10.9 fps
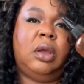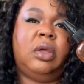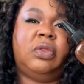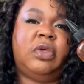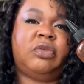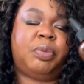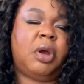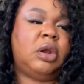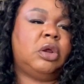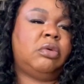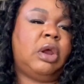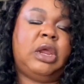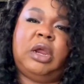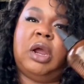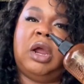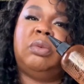This product right
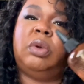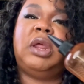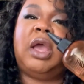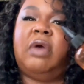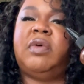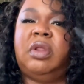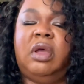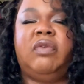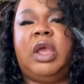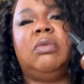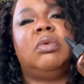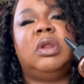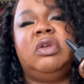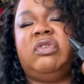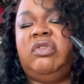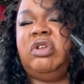here, I really have a love-hate
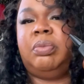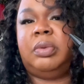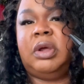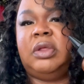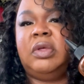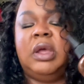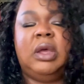relationship with.